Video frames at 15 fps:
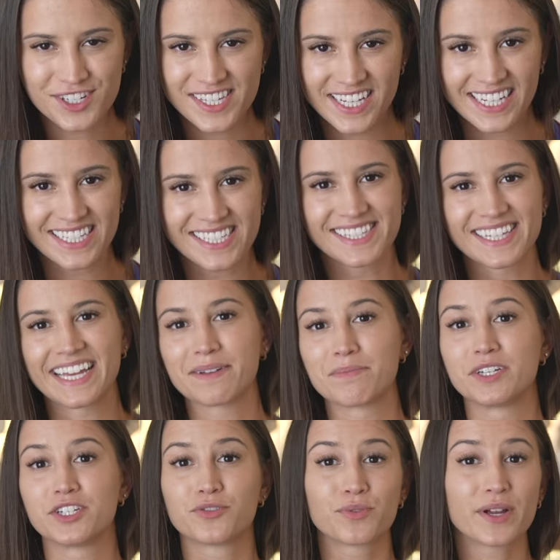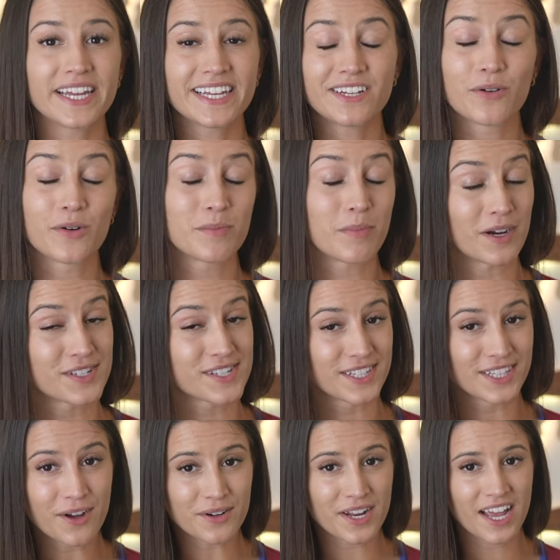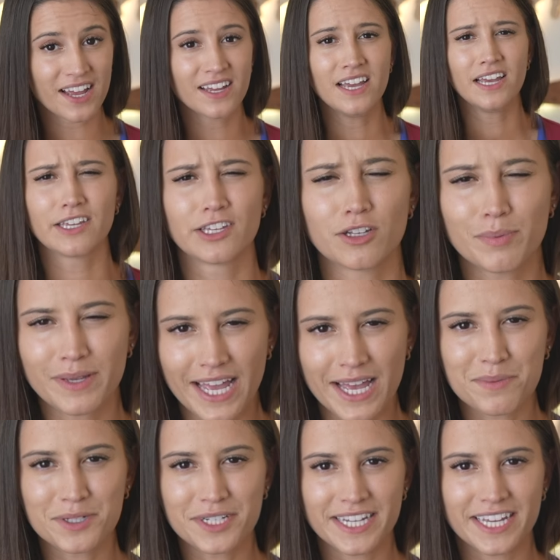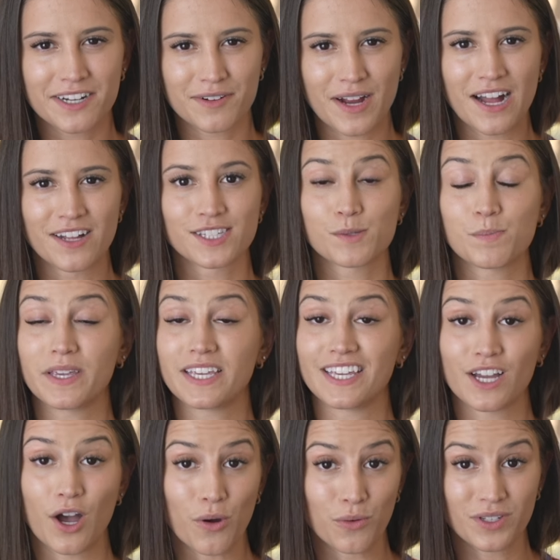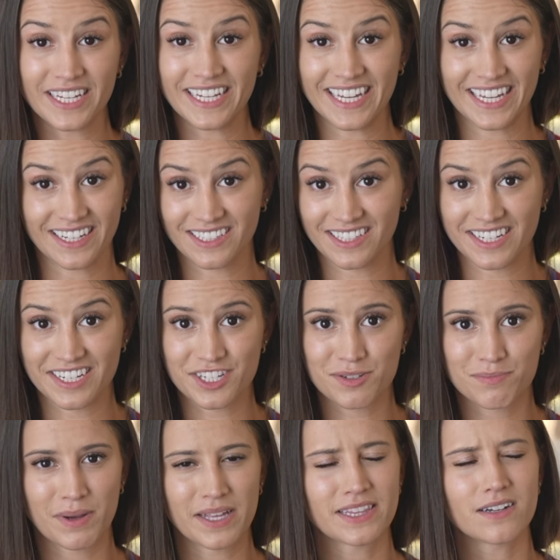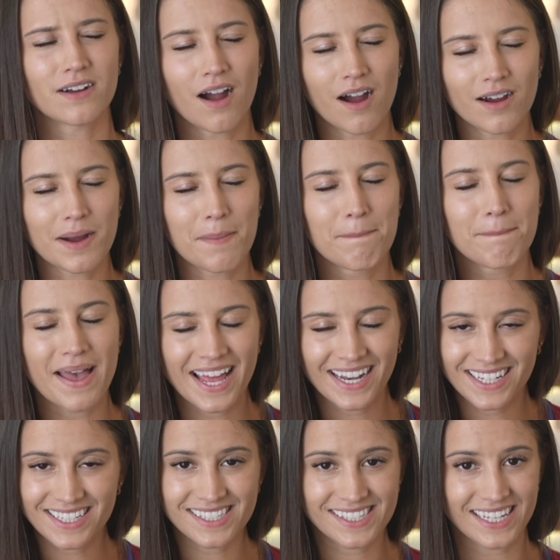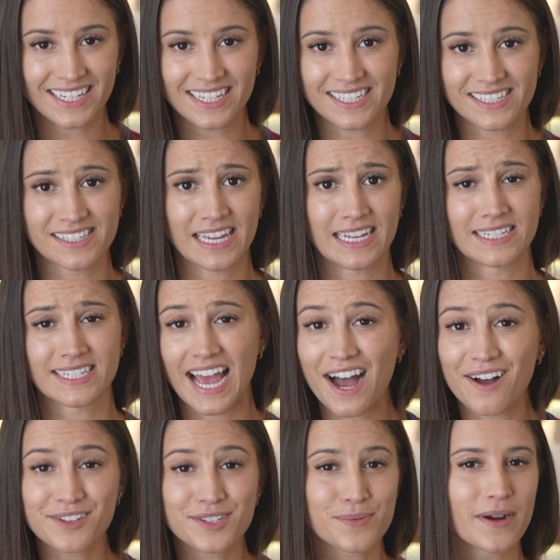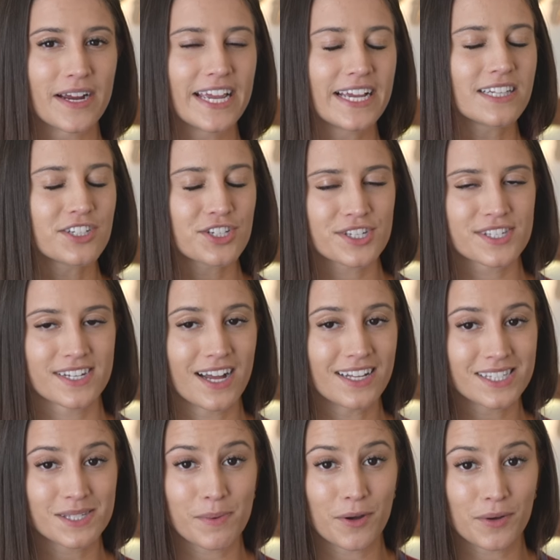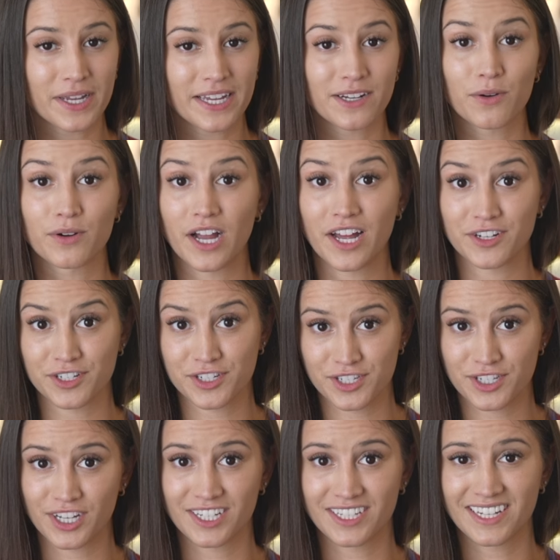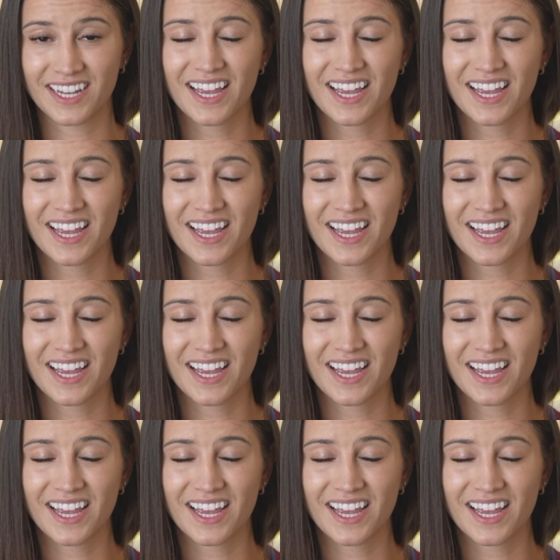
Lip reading: cities like Madrid or Barcelona, you'll be able to get around speaking only English, but there are many cities and towns where English is not spoken or understood.